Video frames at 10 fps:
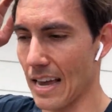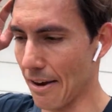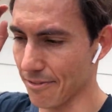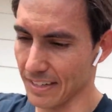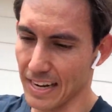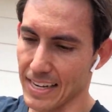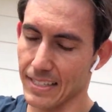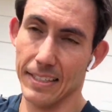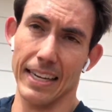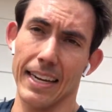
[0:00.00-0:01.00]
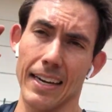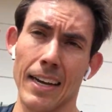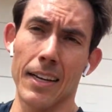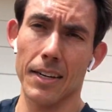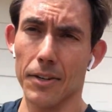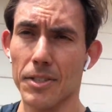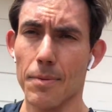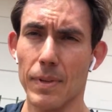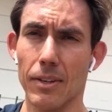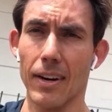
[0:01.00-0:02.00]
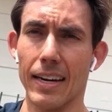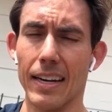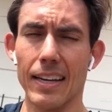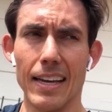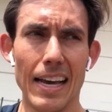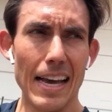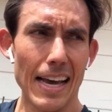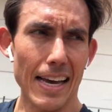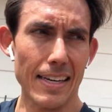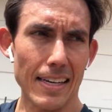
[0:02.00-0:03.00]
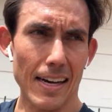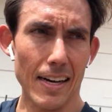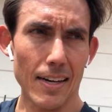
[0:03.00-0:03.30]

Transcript: Have a fantastic day. Go do something great. And